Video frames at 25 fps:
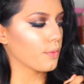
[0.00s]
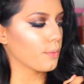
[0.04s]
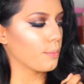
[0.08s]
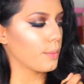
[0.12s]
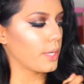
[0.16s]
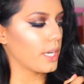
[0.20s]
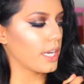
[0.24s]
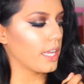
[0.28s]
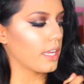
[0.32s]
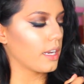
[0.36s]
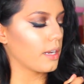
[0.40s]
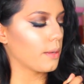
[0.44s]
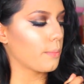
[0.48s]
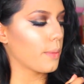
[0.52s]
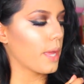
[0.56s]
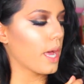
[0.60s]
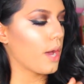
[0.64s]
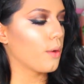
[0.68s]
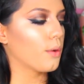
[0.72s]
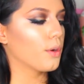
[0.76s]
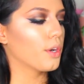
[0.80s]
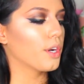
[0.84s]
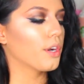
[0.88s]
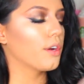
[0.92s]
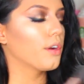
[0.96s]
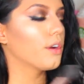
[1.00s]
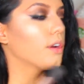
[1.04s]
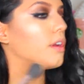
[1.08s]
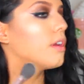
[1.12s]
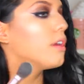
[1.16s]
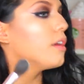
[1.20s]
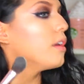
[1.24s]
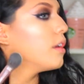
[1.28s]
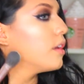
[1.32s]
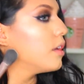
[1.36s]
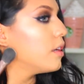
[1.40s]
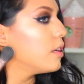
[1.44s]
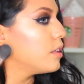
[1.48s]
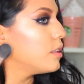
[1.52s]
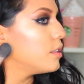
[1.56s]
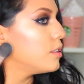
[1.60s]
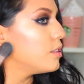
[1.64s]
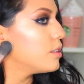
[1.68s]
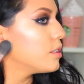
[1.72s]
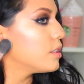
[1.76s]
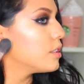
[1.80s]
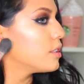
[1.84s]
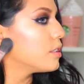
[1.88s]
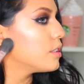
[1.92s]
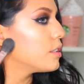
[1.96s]
banana powder and
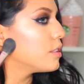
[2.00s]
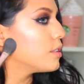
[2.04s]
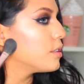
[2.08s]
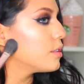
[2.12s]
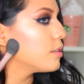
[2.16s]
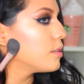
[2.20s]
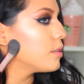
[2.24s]
just